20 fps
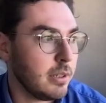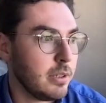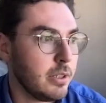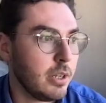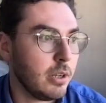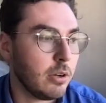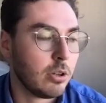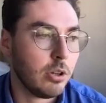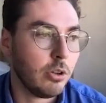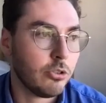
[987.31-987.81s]

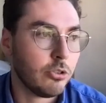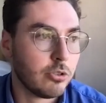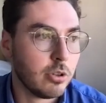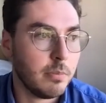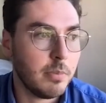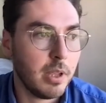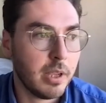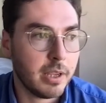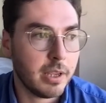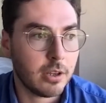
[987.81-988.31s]
$1
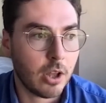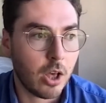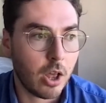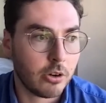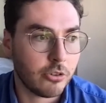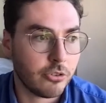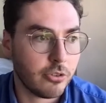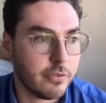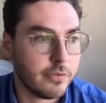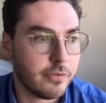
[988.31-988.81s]
million
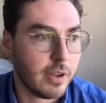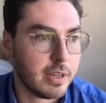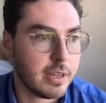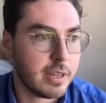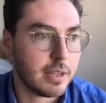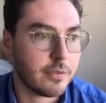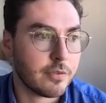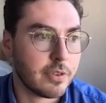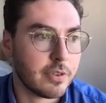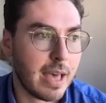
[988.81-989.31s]
in
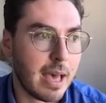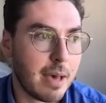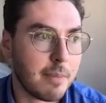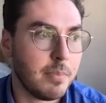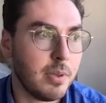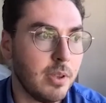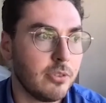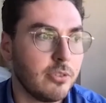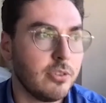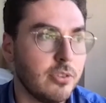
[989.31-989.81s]
funding for
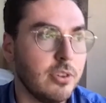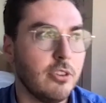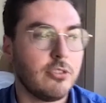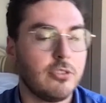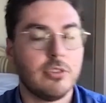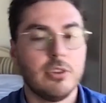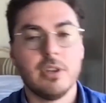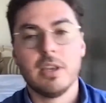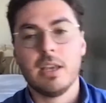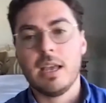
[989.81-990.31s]
that
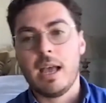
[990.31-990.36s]
business.